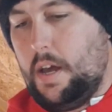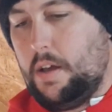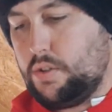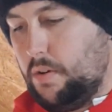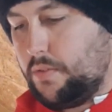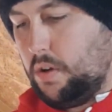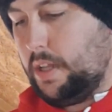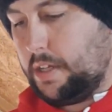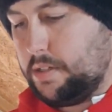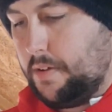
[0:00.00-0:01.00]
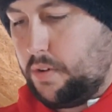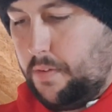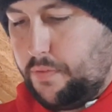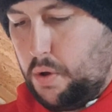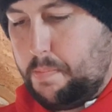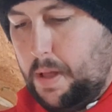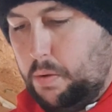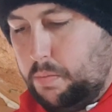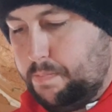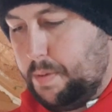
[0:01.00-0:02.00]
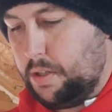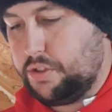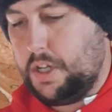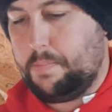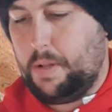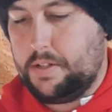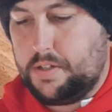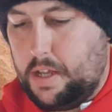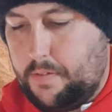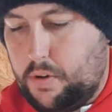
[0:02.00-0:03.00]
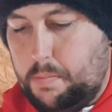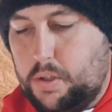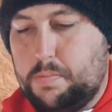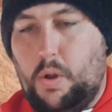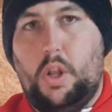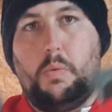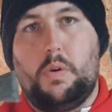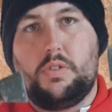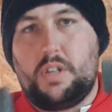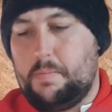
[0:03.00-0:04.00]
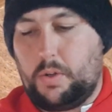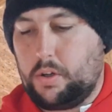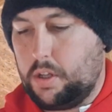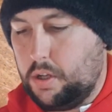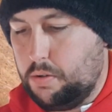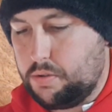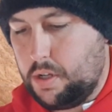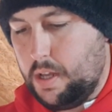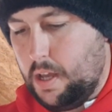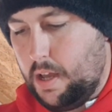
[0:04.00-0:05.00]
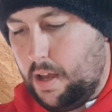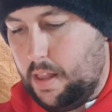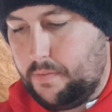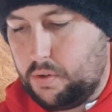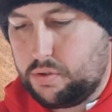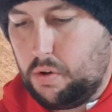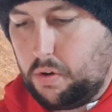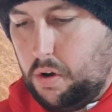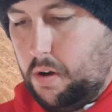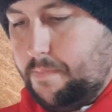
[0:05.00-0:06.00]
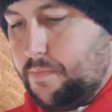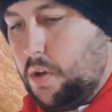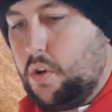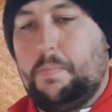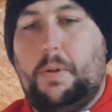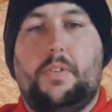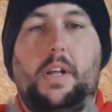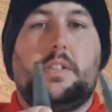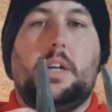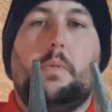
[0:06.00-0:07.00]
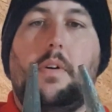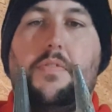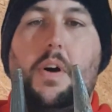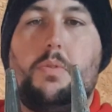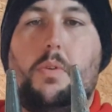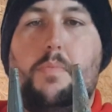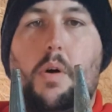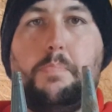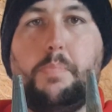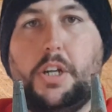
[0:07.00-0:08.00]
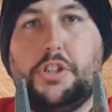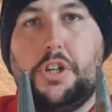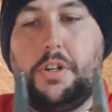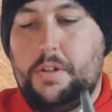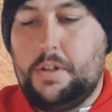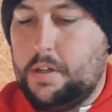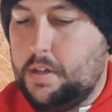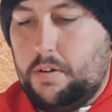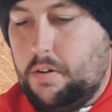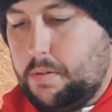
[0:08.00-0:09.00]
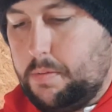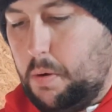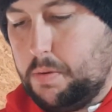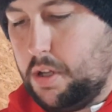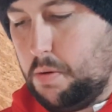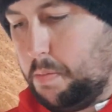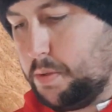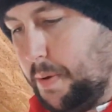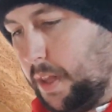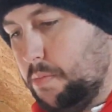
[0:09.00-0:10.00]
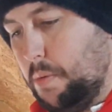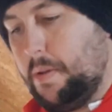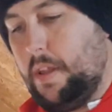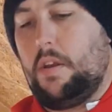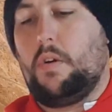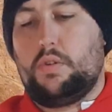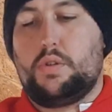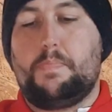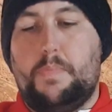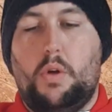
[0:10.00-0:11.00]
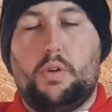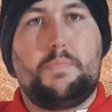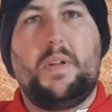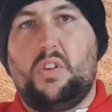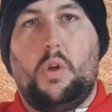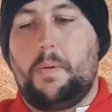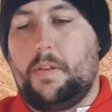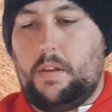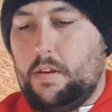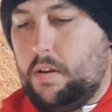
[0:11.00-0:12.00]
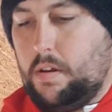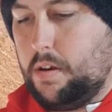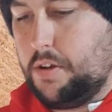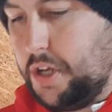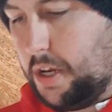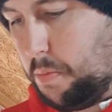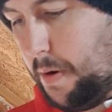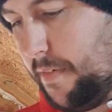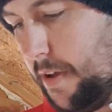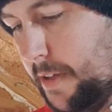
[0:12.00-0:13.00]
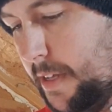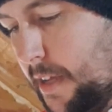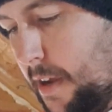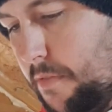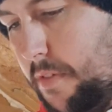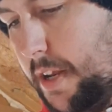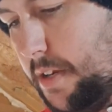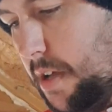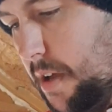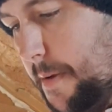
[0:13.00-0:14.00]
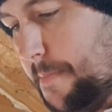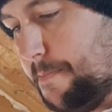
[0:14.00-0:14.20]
So I've got, like I said, I've got a few bell-shaped leads here, a couple of smaller ones that I'm not going to use, and I've also got a couple of leads that we found on beach. You know, you always pick them up, and then they all just build up in the shed or whatever, ready to